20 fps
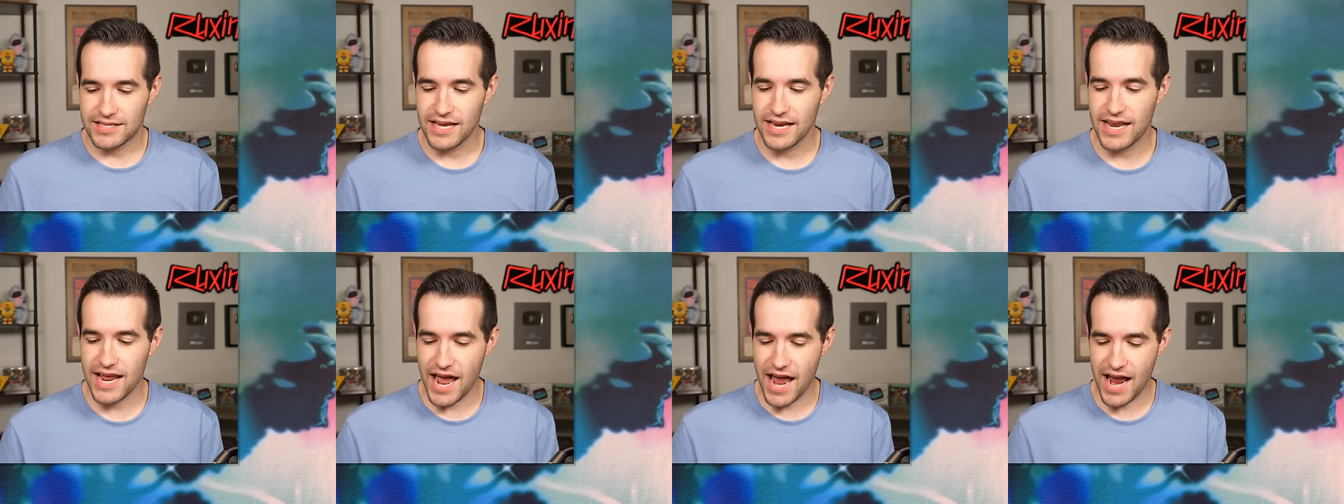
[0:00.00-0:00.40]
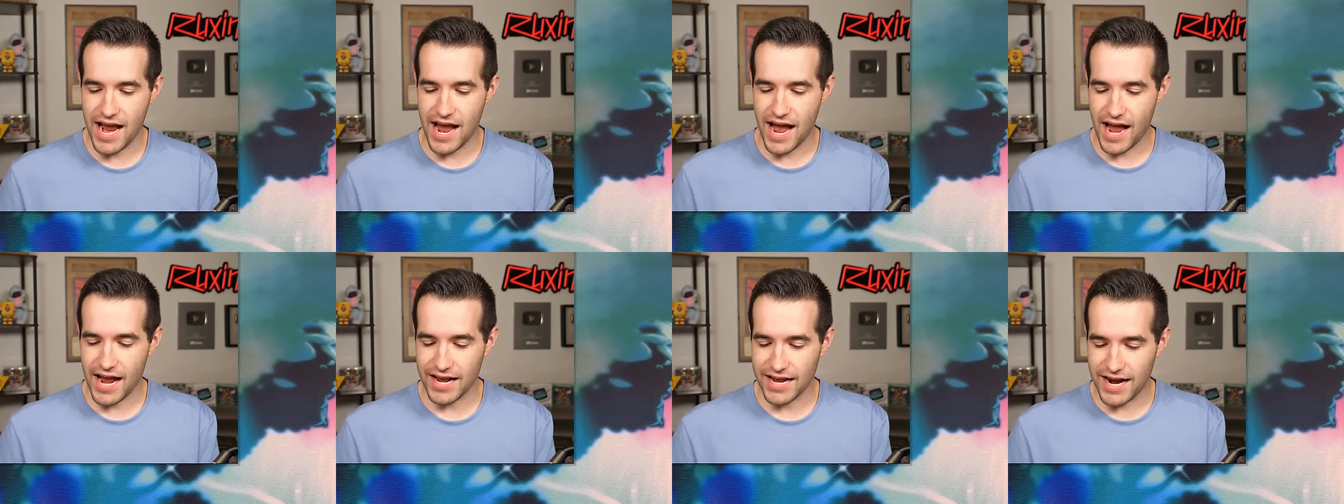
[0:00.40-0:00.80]
Today,
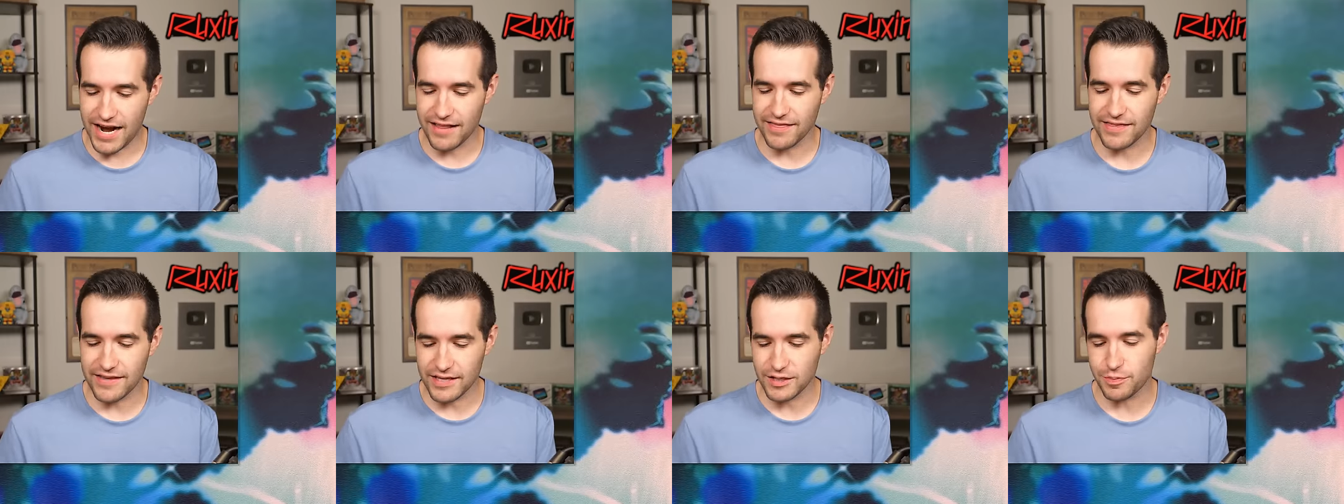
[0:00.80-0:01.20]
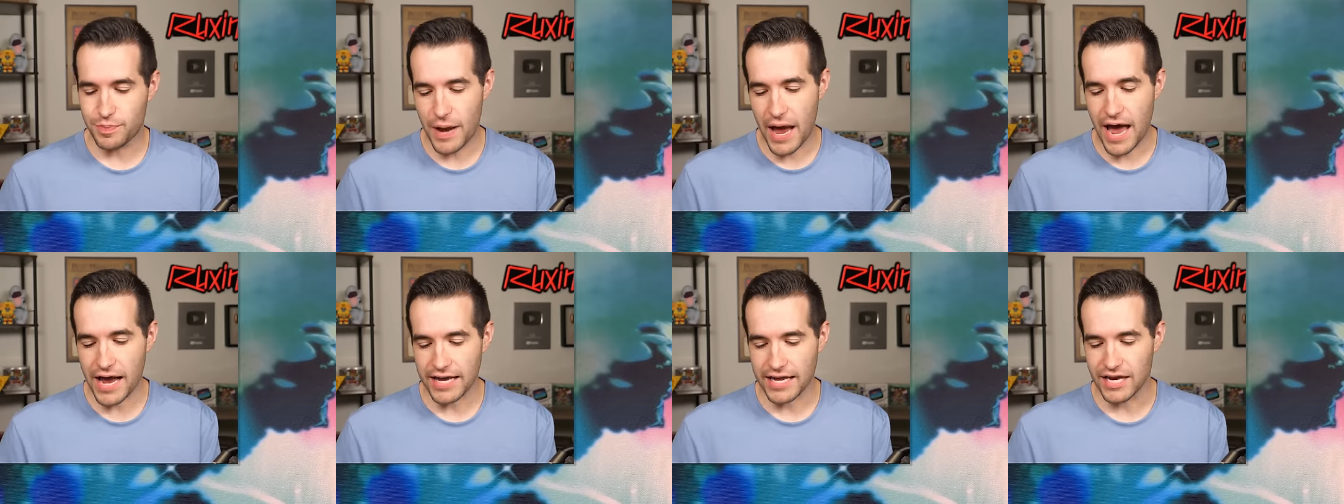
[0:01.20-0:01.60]
I got this
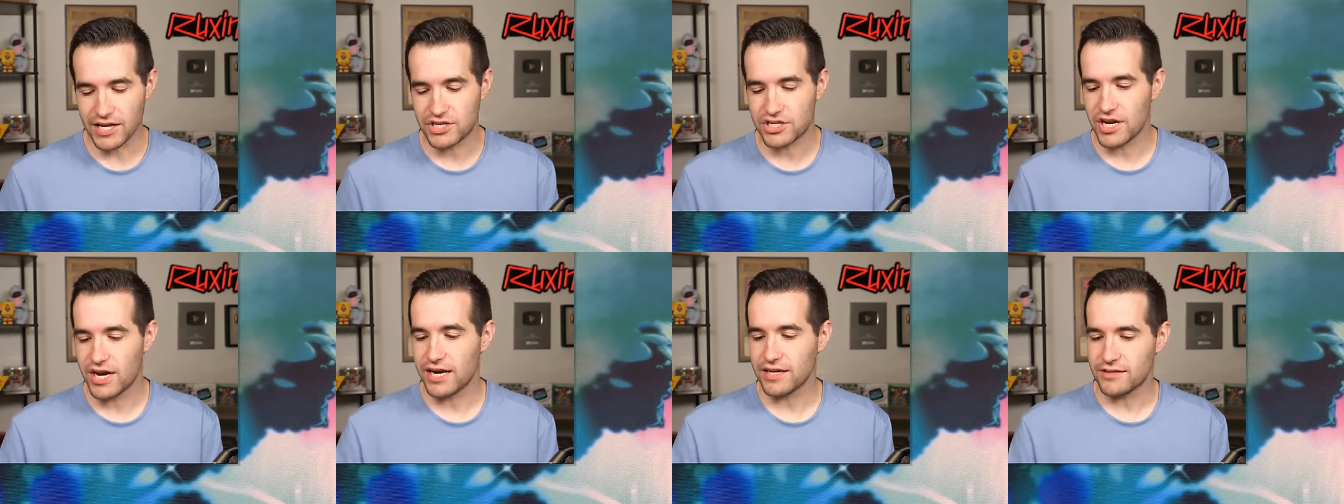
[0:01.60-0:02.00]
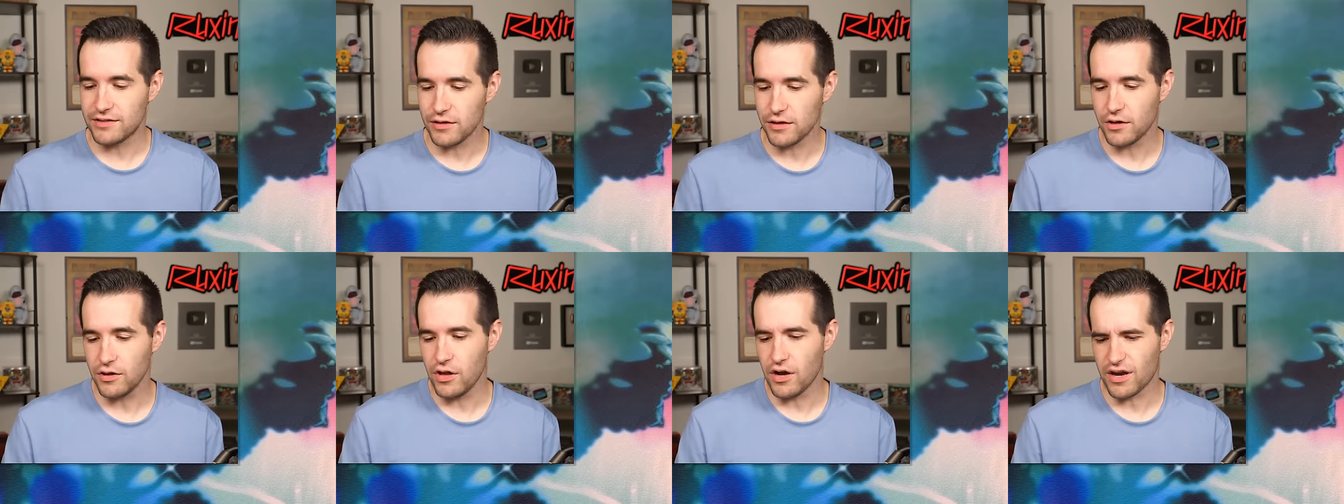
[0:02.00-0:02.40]
package and I
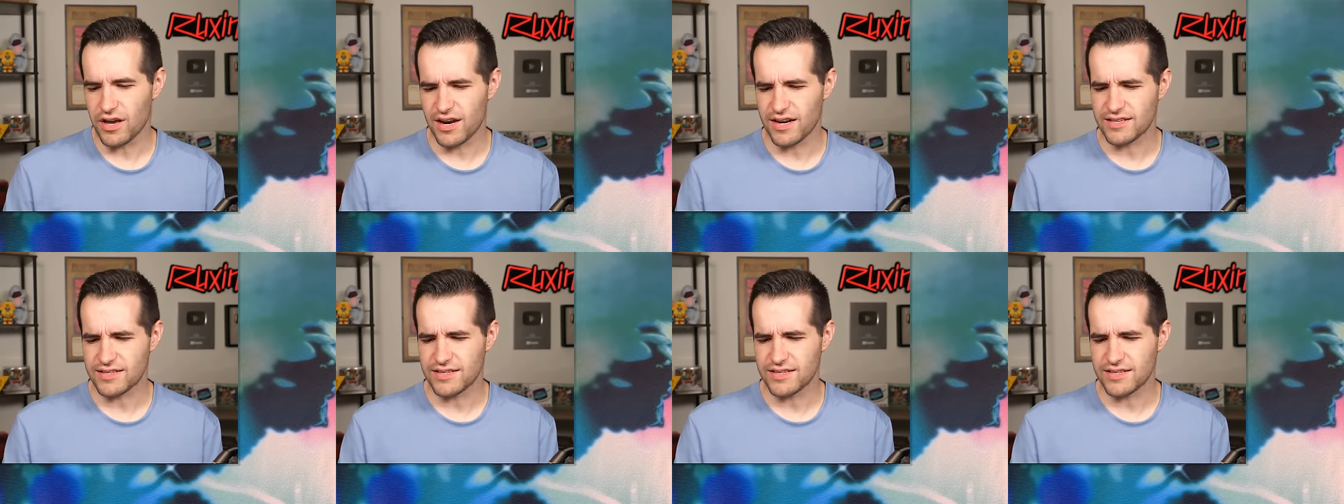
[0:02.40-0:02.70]
took a look and I